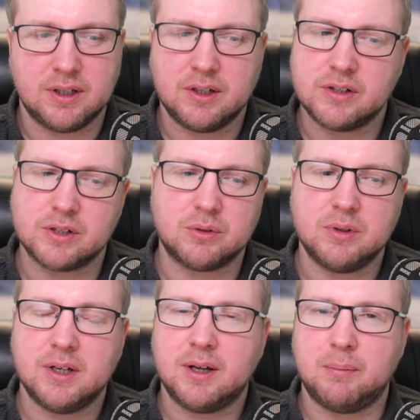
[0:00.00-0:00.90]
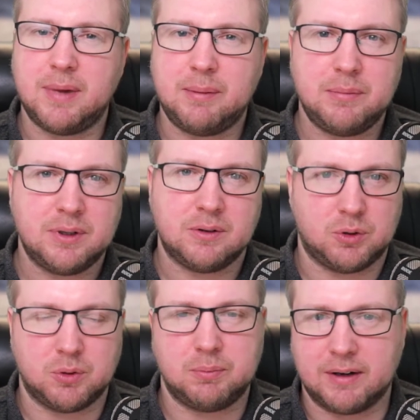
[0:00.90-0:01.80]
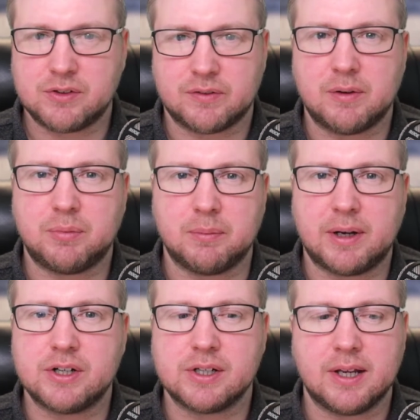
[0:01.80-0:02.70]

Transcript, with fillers: So MEM, or Microsoft Endpoint Manager,